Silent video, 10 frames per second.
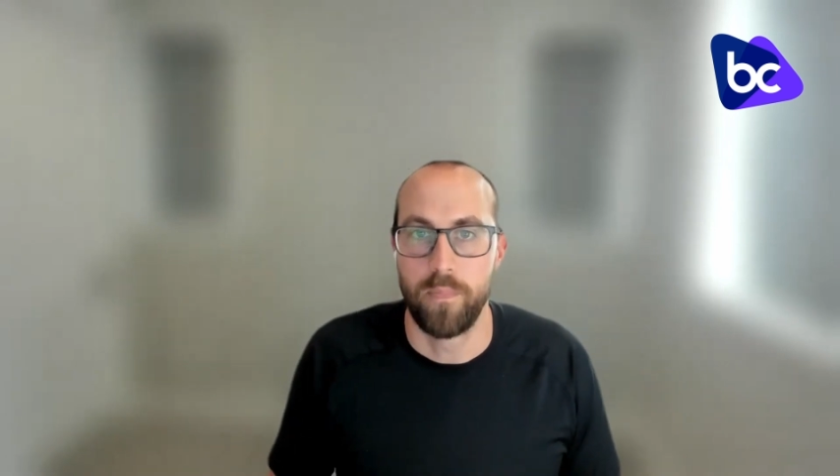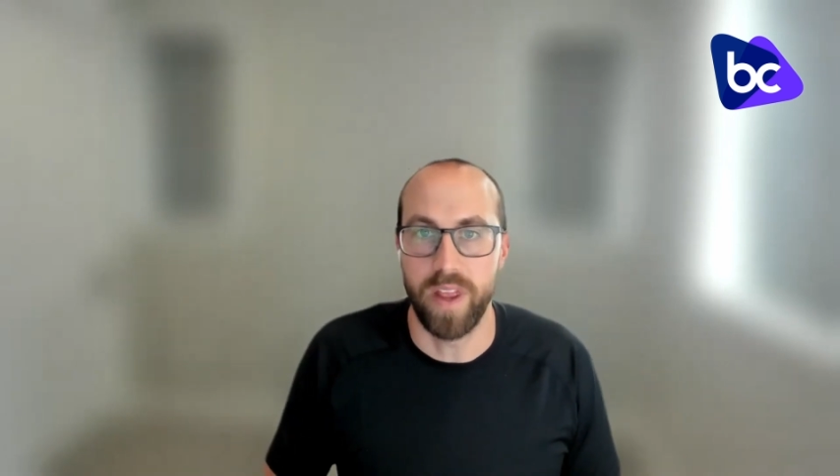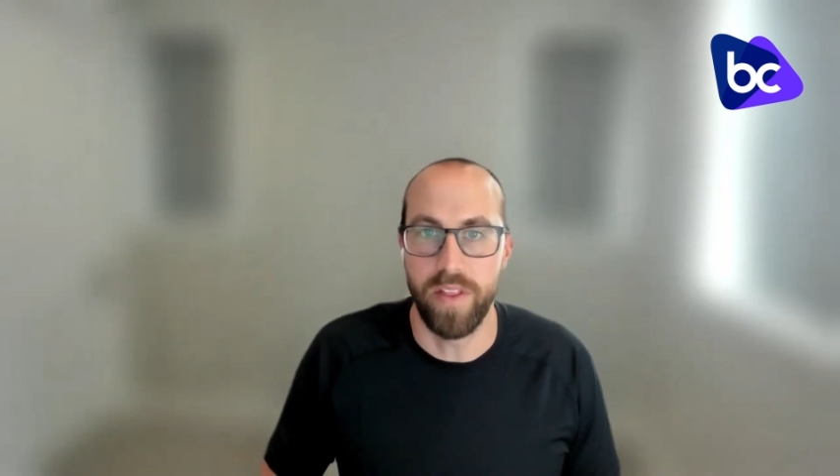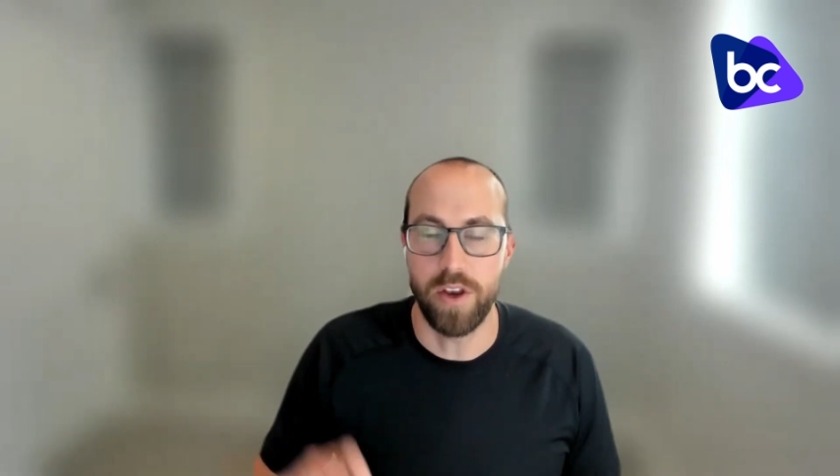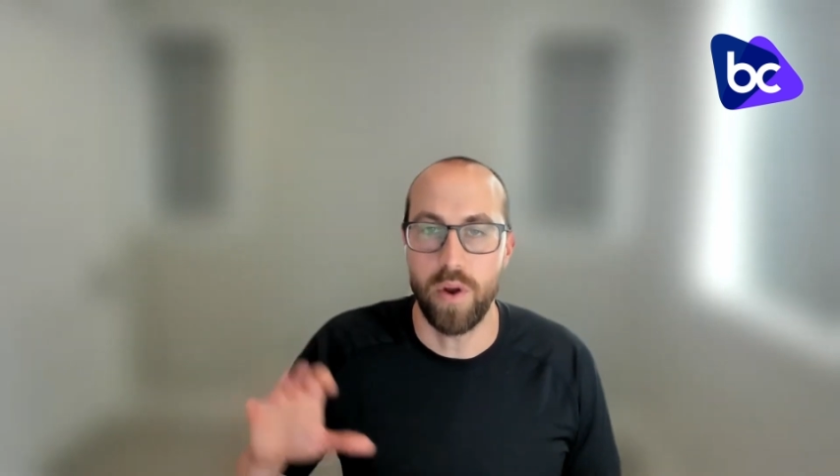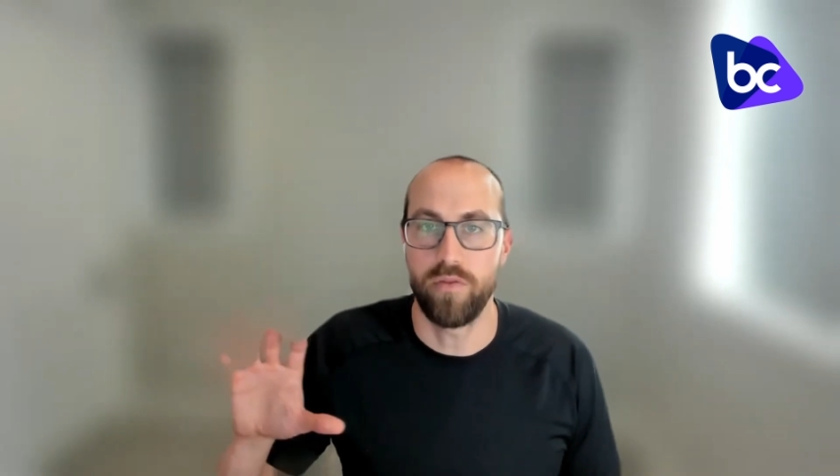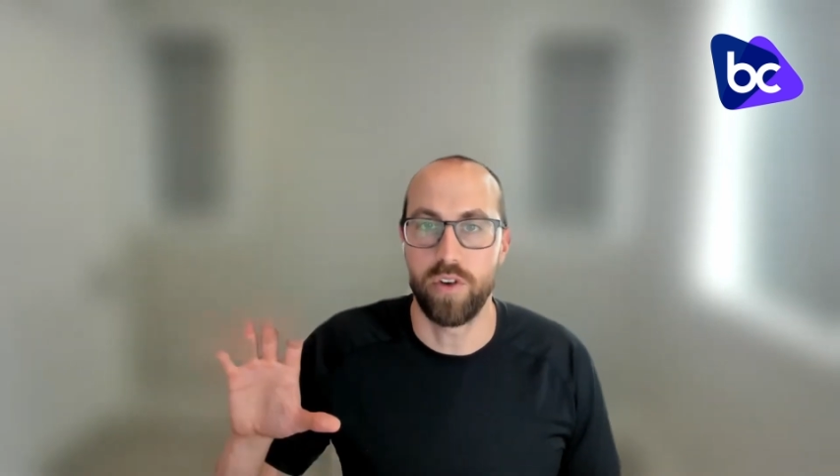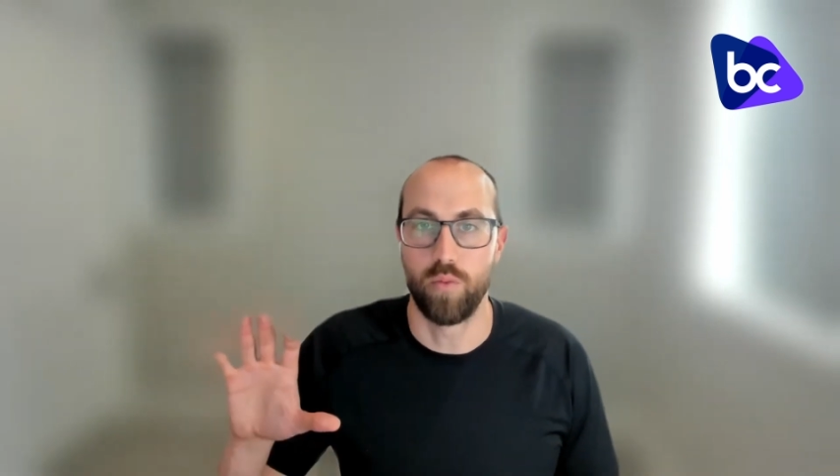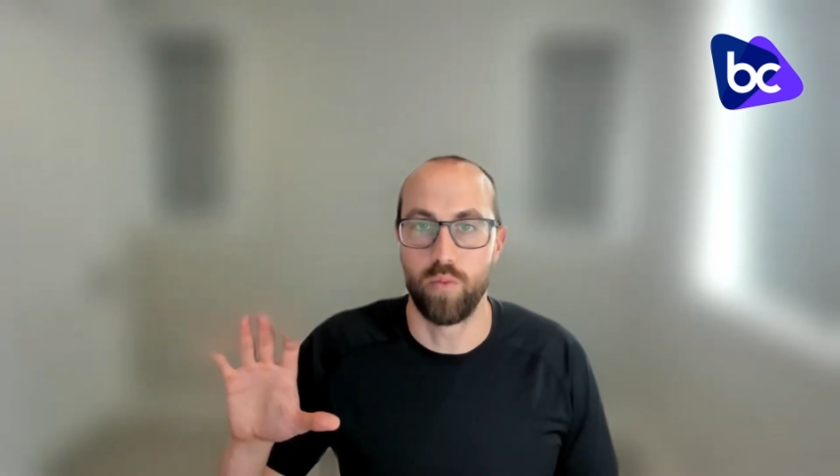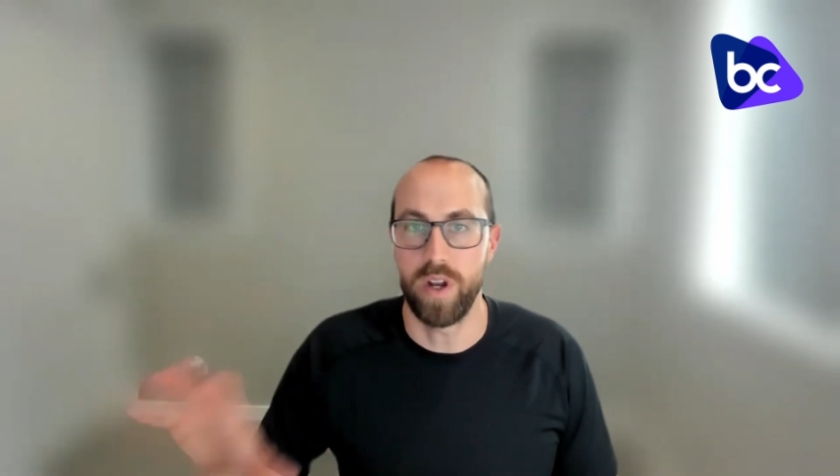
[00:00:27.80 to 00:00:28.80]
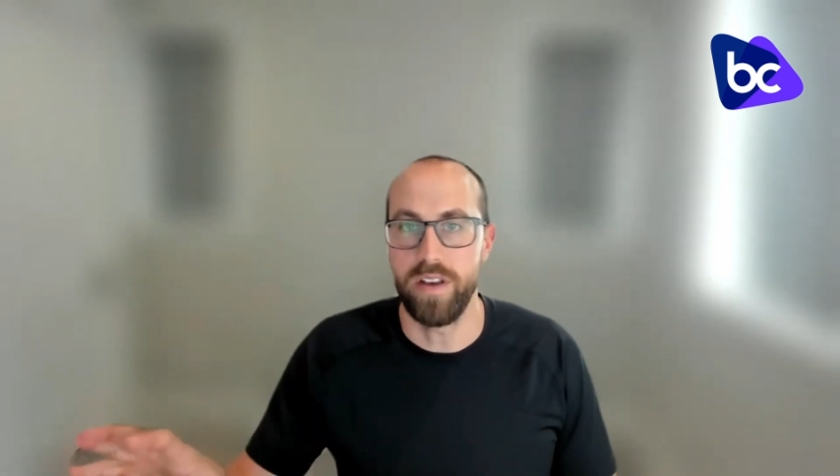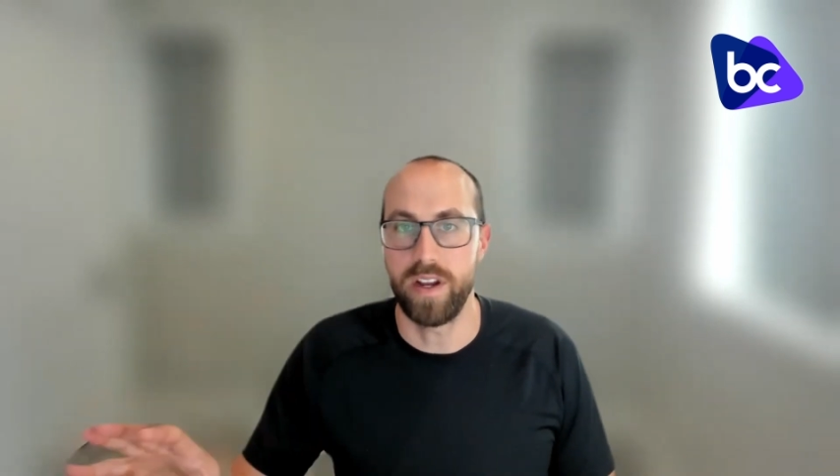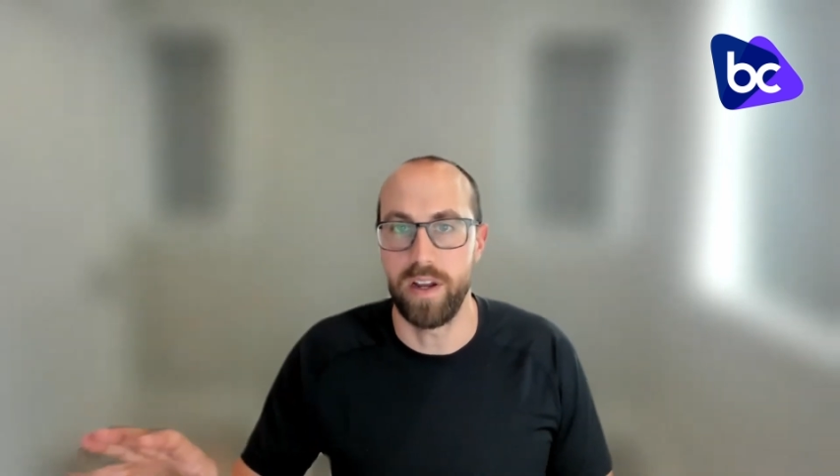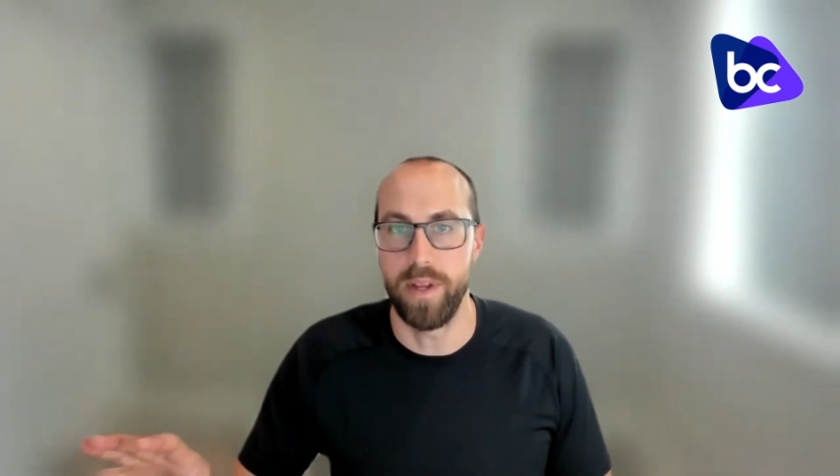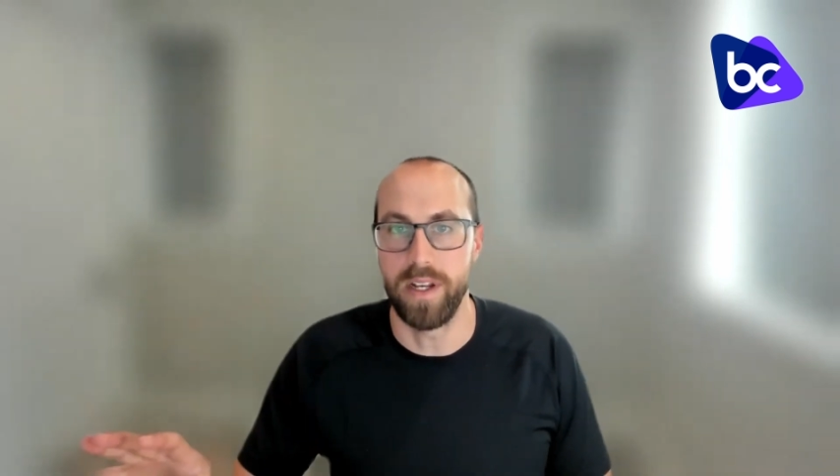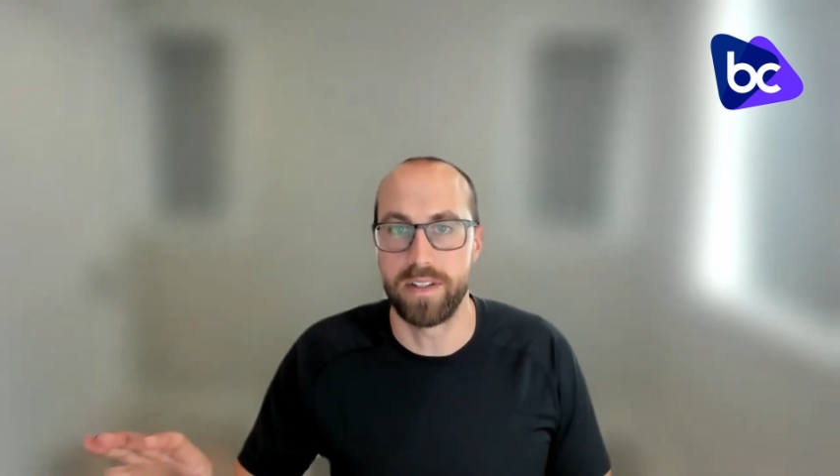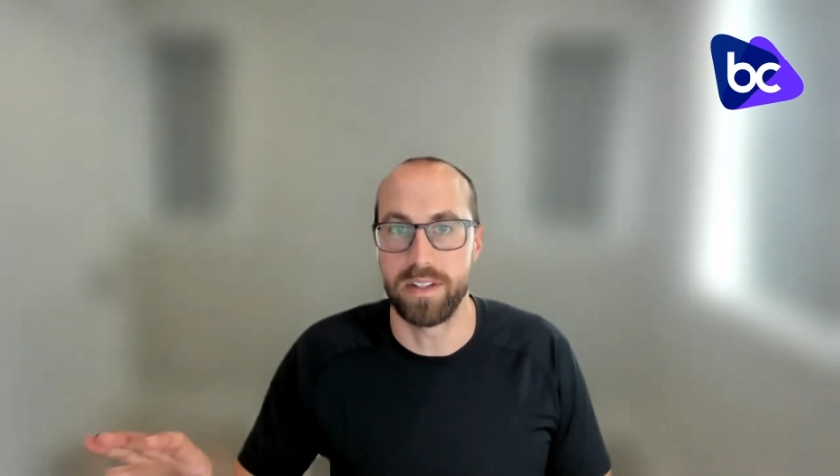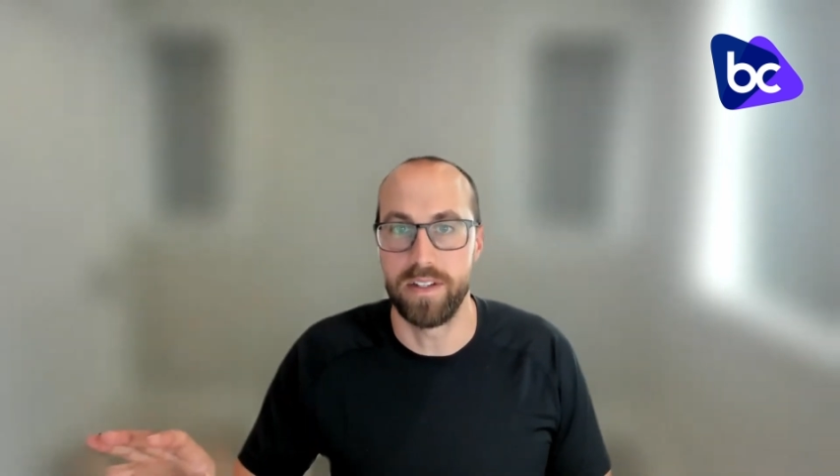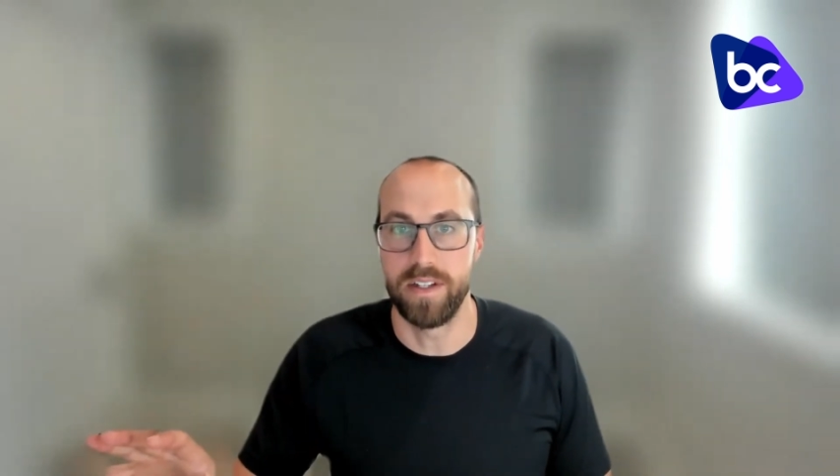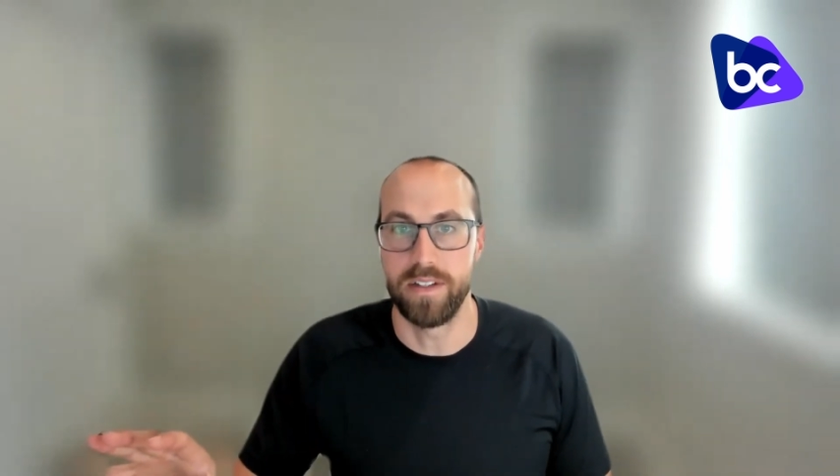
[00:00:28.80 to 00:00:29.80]
And then you have your runtime
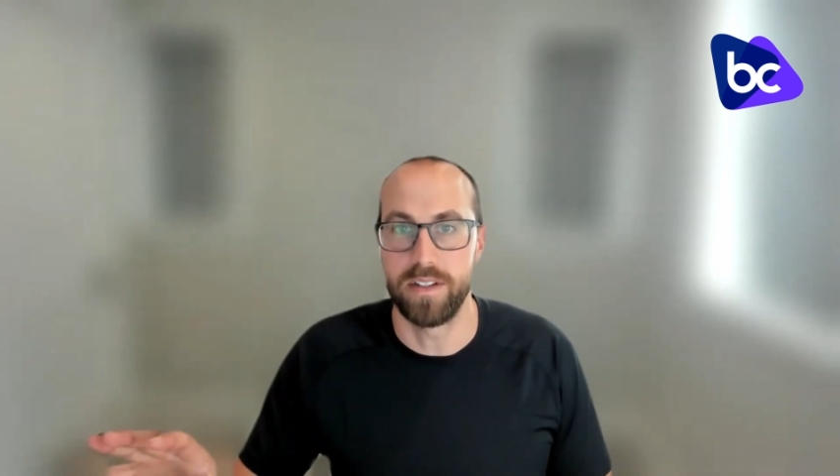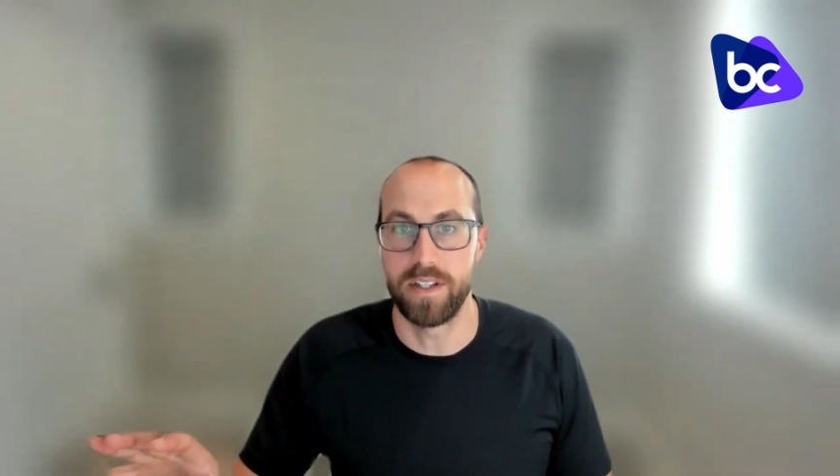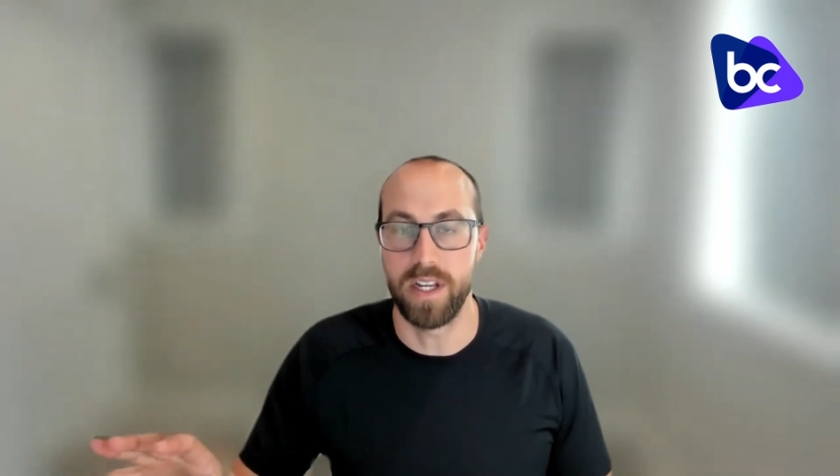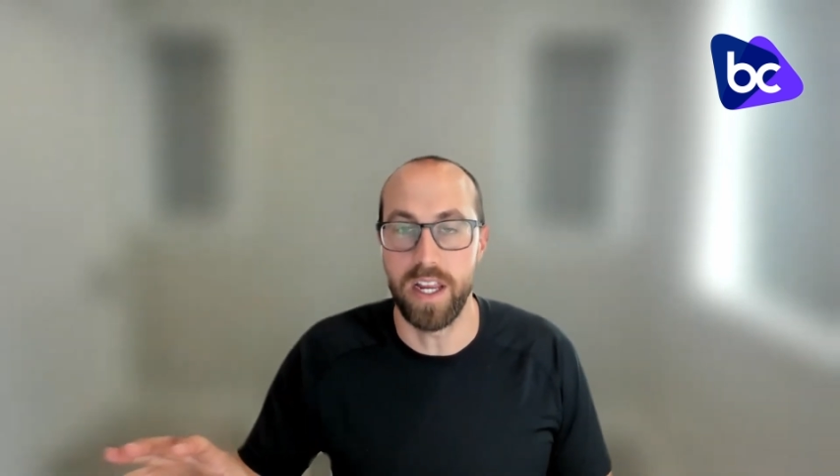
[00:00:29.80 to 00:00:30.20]
incidents